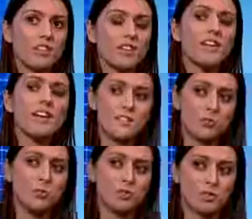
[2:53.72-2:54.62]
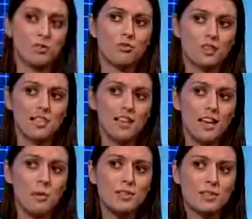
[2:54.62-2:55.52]
then that's important, obviously,
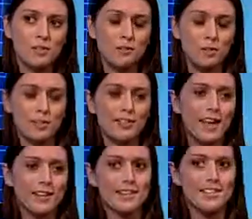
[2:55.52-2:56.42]
but sometimes you can get